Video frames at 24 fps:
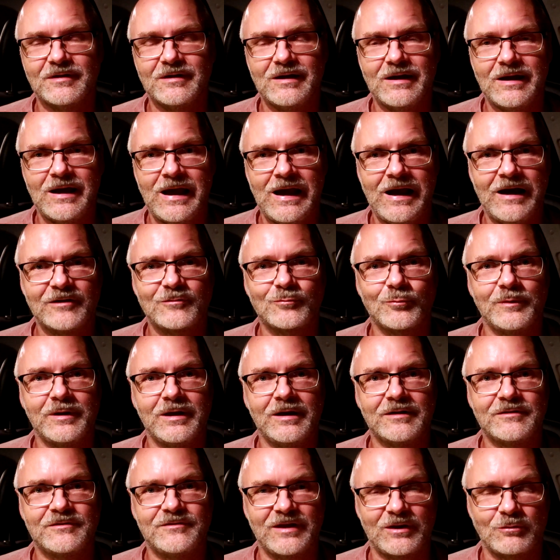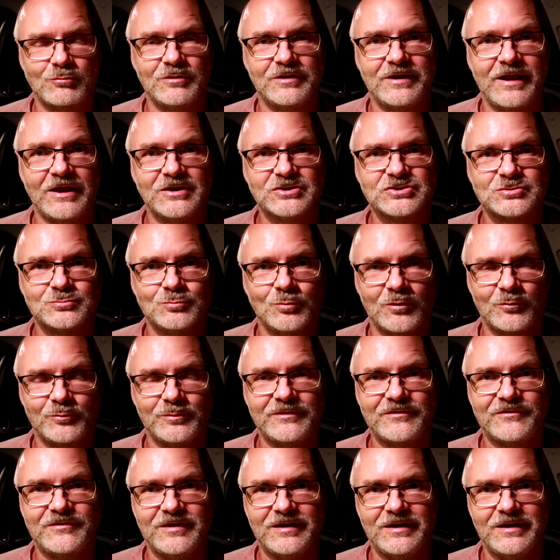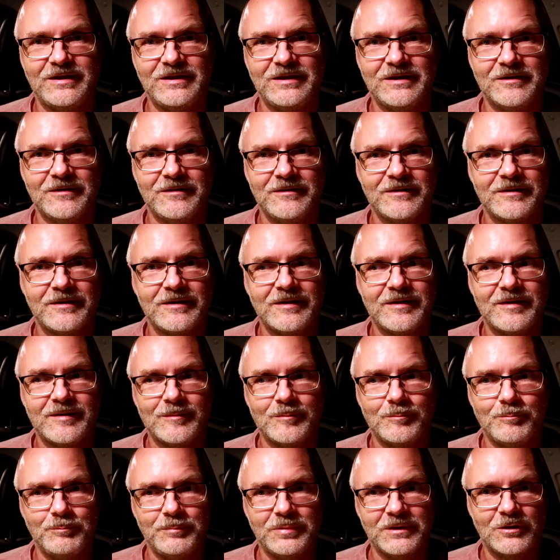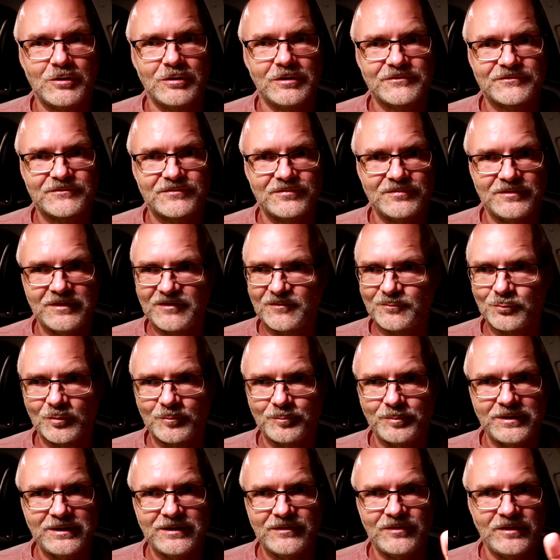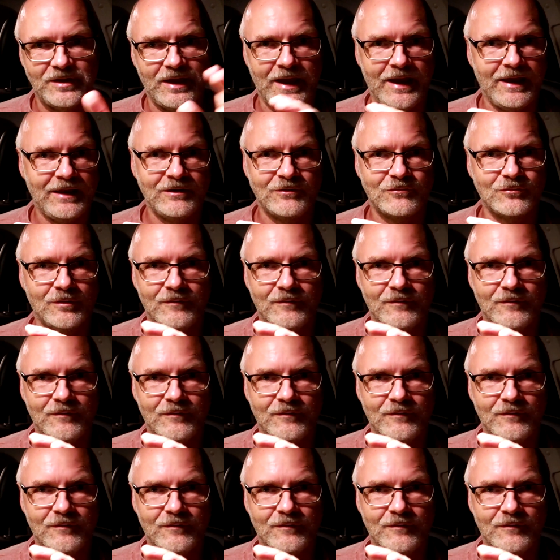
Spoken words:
hardware degradation what we see here, because this would be the end